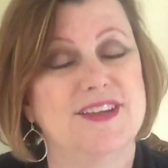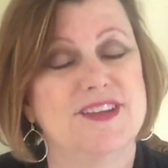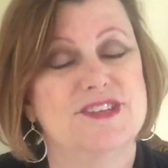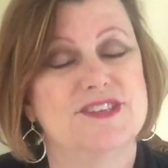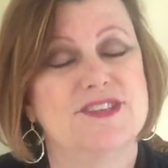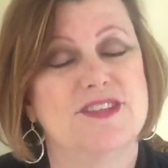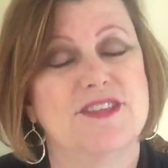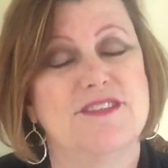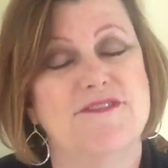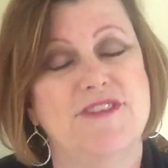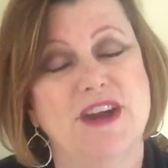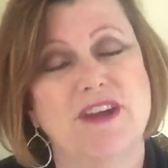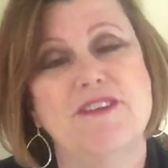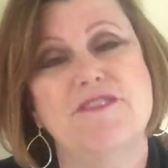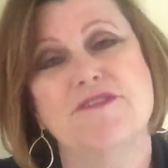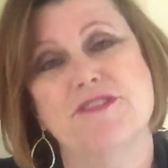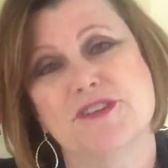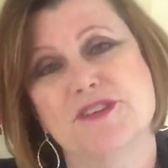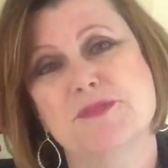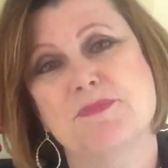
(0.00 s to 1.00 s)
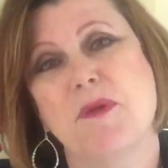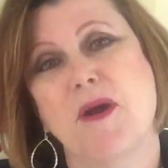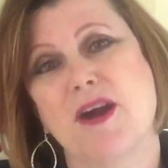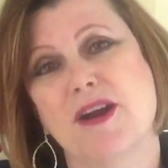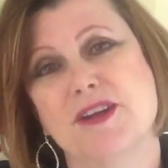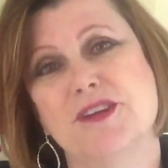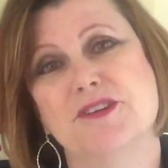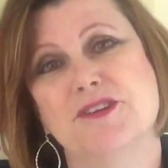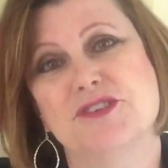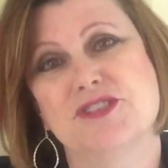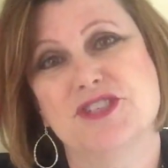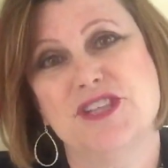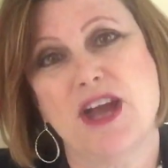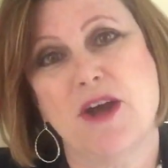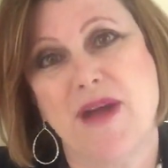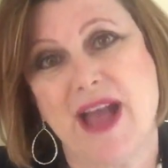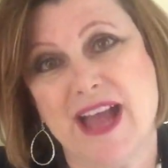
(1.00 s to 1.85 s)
So the very first part of your show